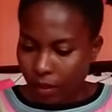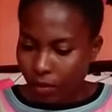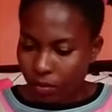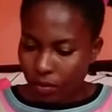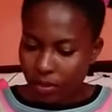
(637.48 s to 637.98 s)

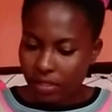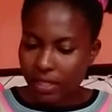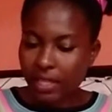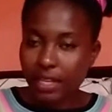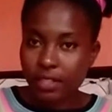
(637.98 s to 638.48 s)
You notice that
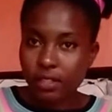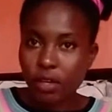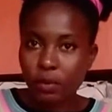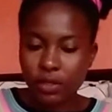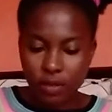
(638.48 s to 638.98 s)
the edge is
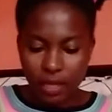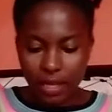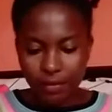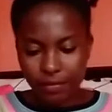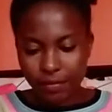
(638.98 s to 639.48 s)
coming to life.